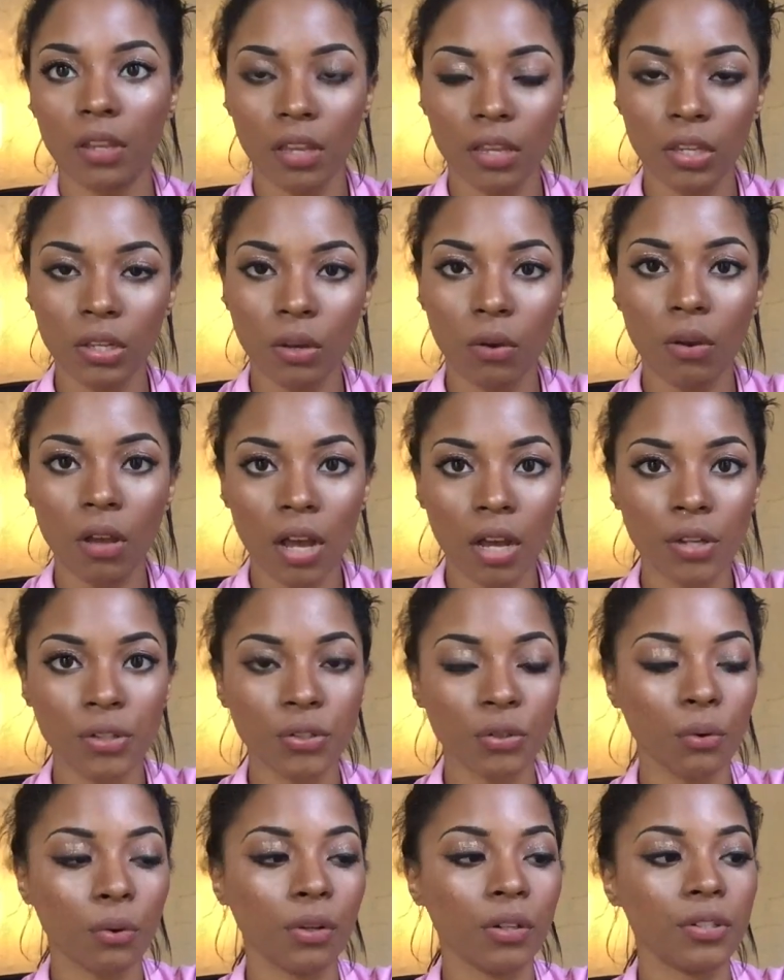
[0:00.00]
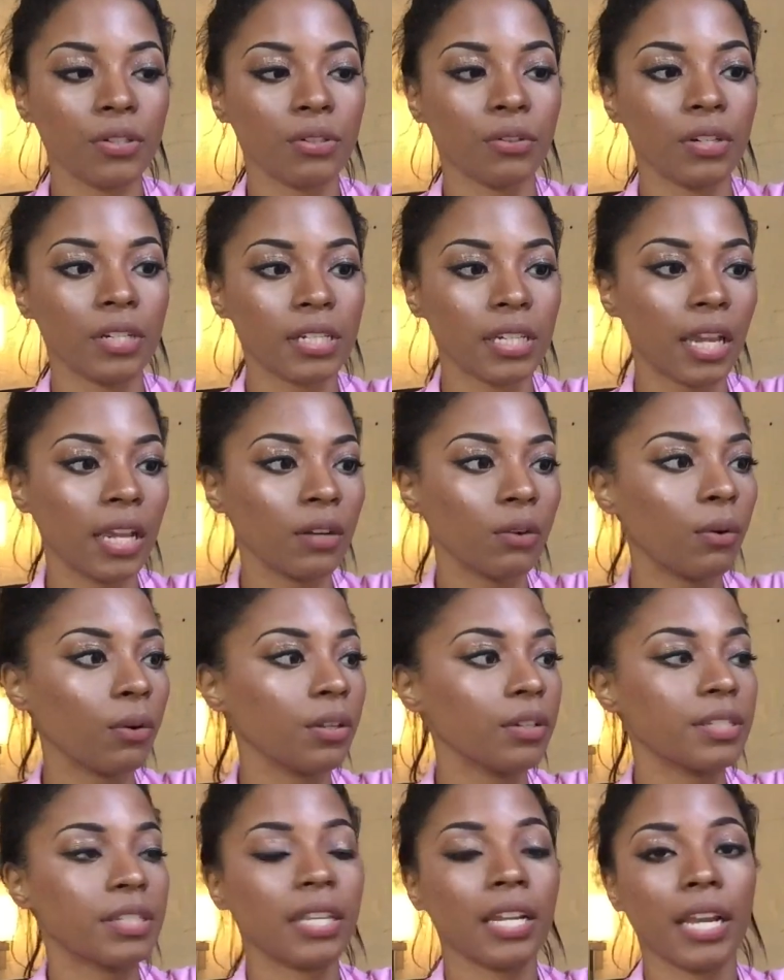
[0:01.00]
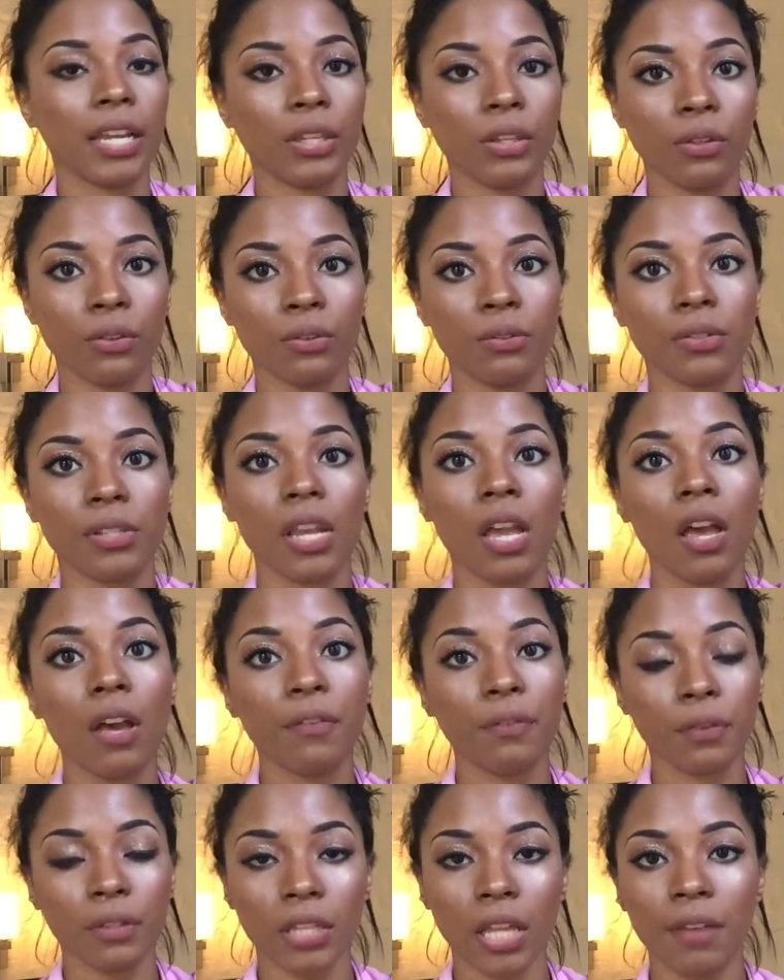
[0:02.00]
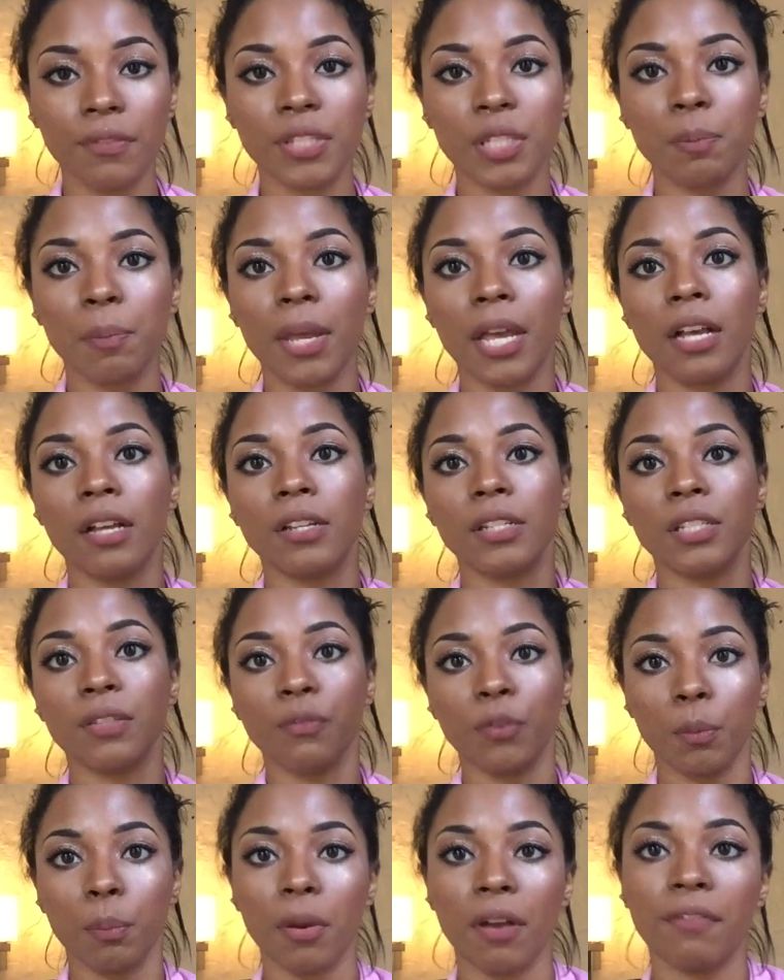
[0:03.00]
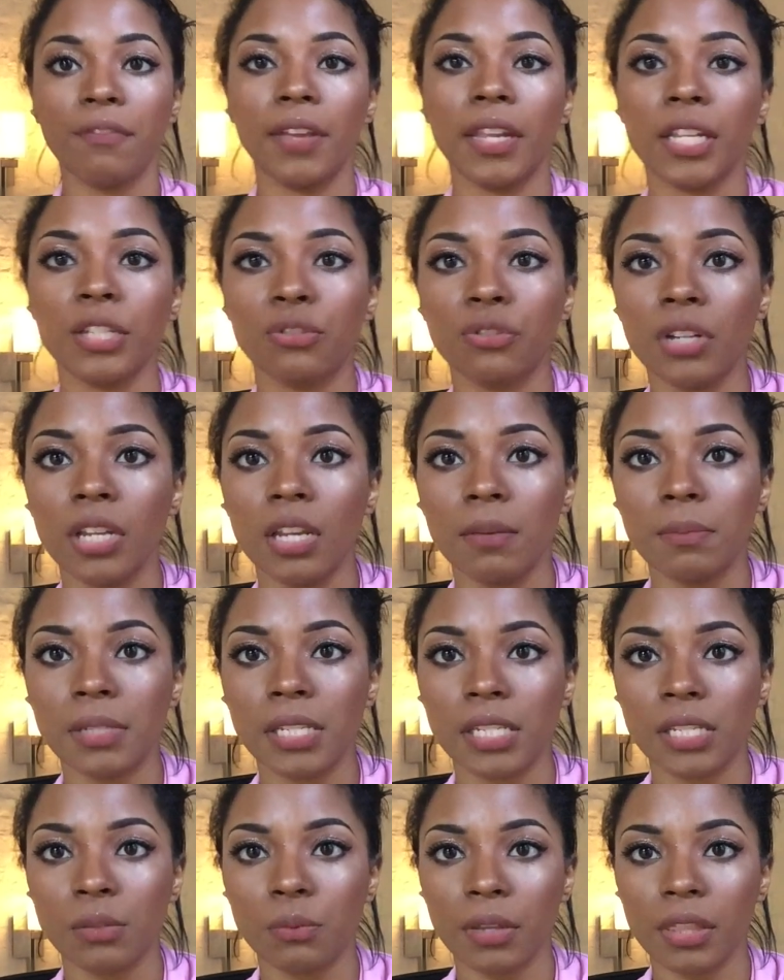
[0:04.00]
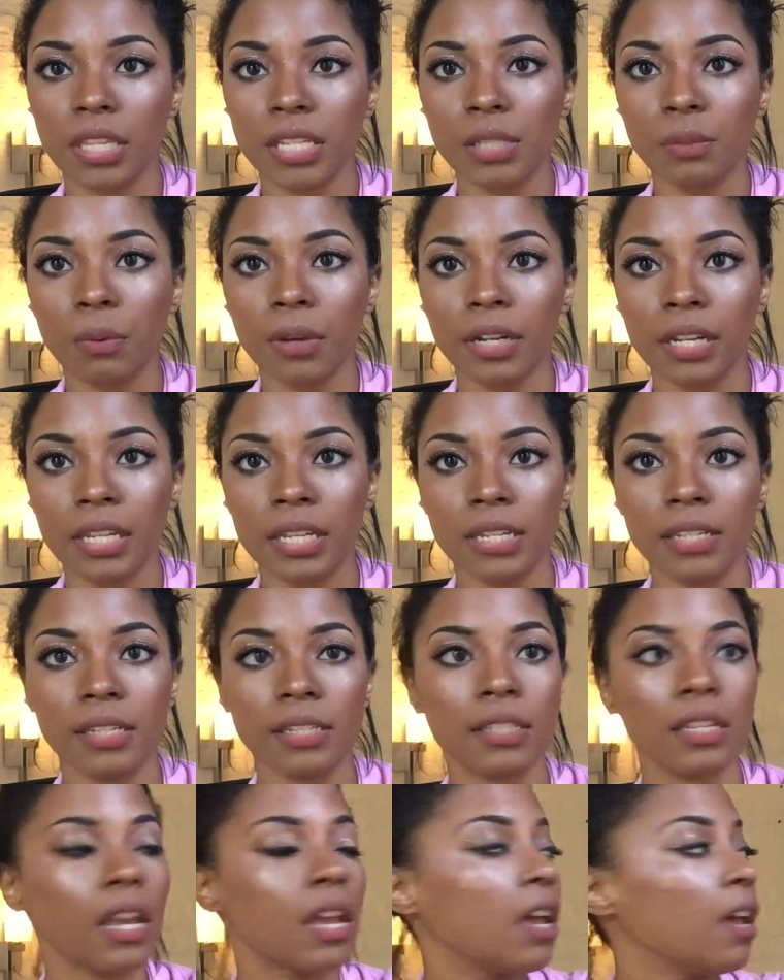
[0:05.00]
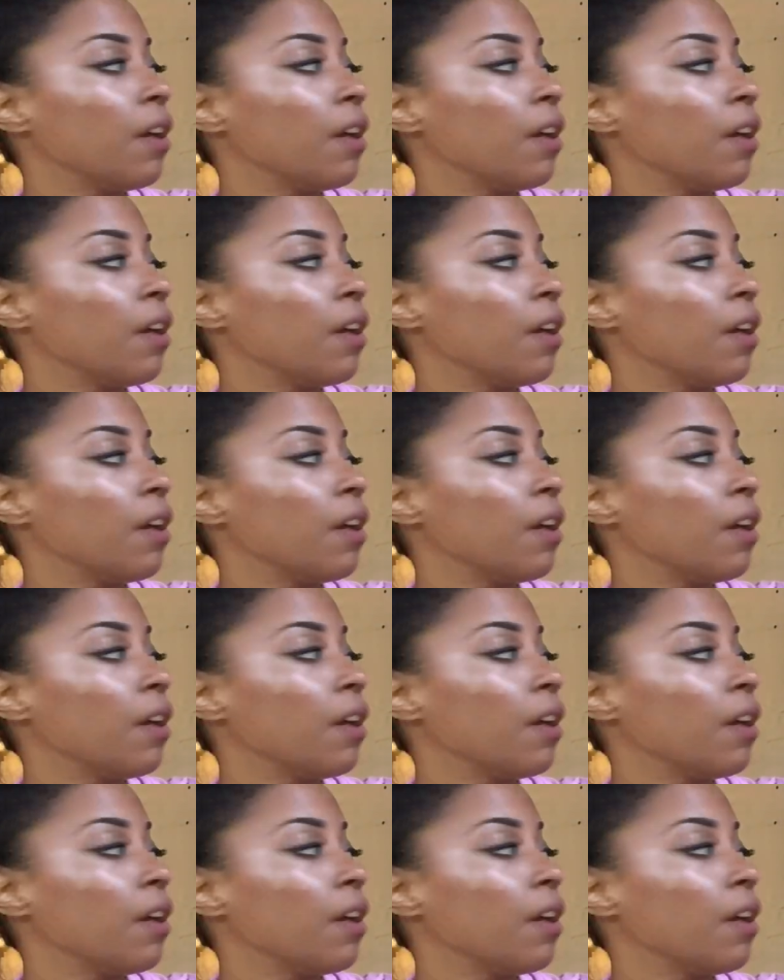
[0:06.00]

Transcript: you know conjure oils or intent oils that I use for love spells for prophetic dreams this is what this one is